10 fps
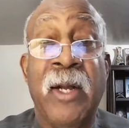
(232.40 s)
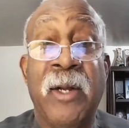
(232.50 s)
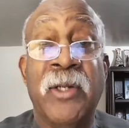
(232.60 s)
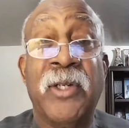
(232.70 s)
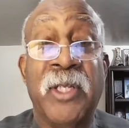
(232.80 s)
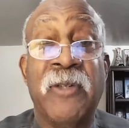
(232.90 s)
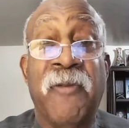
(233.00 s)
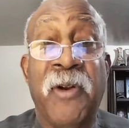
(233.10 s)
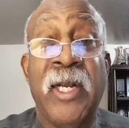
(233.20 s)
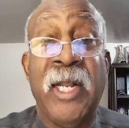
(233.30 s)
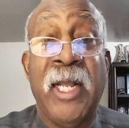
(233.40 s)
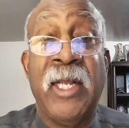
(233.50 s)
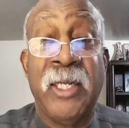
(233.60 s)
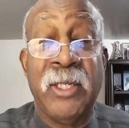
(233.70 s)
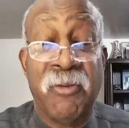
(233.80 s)
Now, unto this very
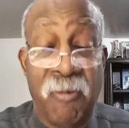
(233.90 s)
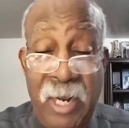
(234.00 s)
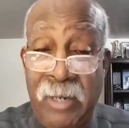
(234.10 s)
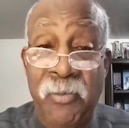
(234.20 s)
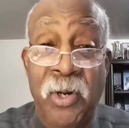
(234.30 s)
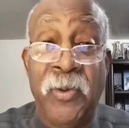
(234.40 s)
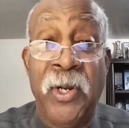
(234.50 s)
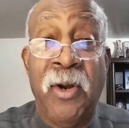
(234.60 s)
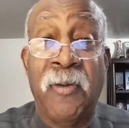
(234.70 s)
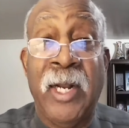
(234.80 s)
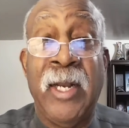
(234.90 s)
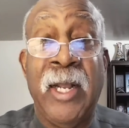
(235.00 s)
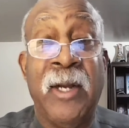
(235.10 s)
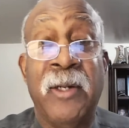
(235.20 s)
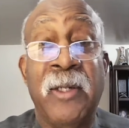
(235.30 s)
day is right where we are right
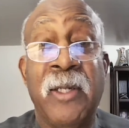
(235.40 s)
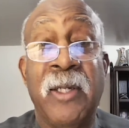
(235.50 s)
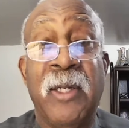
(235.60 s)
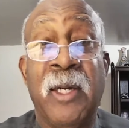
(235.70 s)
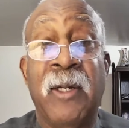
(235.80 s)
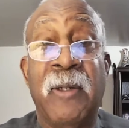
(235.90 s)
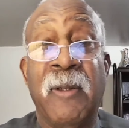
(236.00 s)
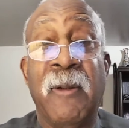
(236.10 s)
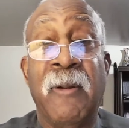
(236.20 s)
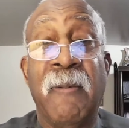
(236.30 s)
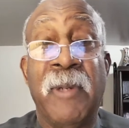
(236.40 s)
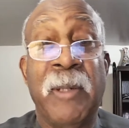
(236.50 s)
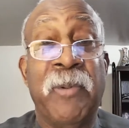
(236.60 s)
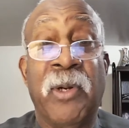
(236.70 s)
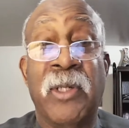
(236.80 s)
now. Uh,
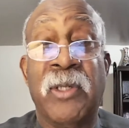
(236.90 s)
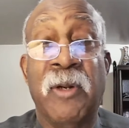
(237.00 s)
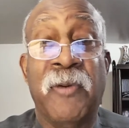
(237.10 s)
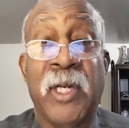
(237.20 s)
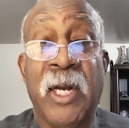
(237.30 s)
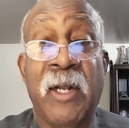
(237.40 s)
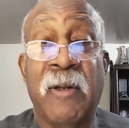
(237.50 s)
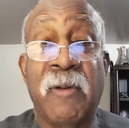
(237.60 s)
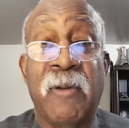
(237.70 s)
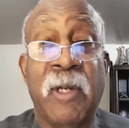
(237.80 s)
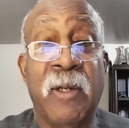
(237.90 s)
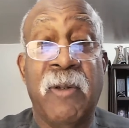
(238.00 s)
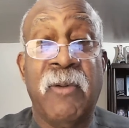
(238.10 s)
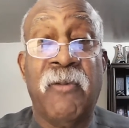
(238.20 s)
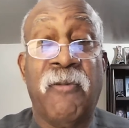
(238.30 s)
people are serving God. Uh,
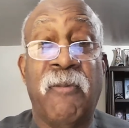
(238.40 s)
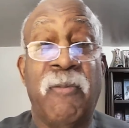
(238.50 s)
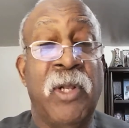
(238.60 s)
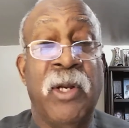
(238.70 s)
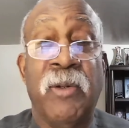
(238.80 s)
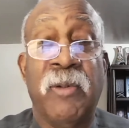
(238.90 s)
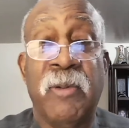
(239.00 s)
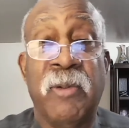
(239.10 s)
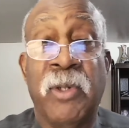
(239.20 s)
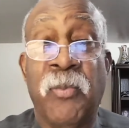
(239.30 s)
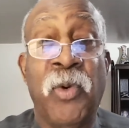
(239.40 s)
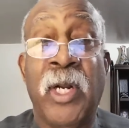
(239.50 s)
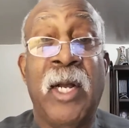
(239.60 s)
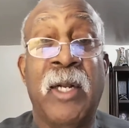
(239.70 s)
no, we're